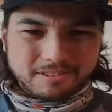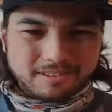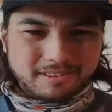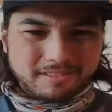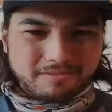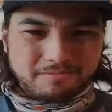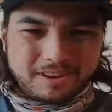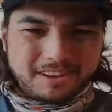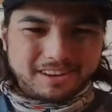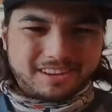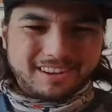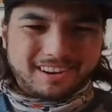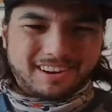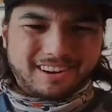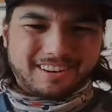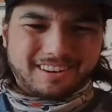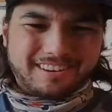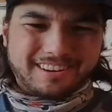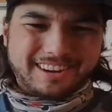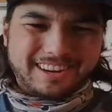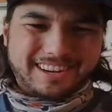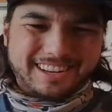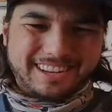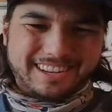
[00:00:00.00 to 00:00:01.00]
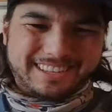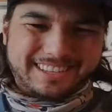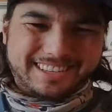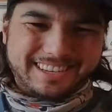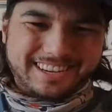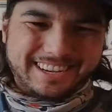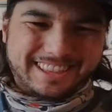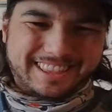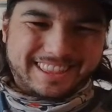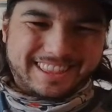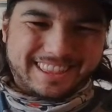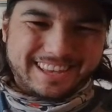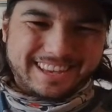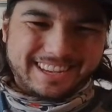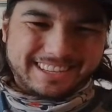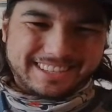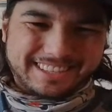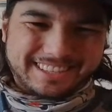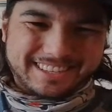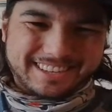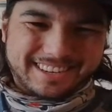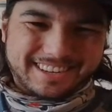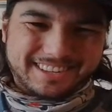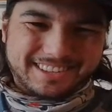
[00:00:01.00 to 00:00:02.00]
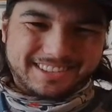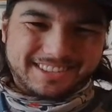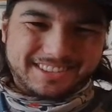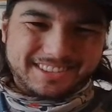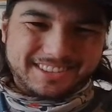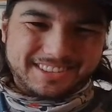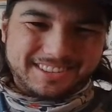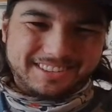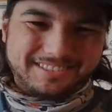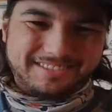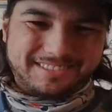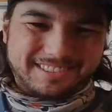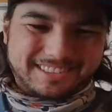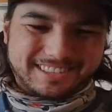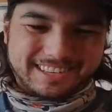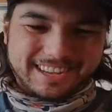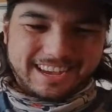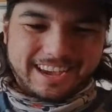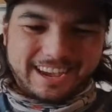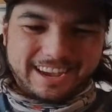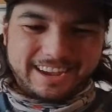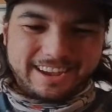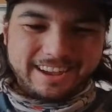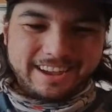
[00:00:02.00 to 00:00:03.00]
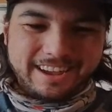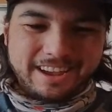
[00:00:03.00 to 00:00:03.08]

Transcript: We already did this on Tuesday.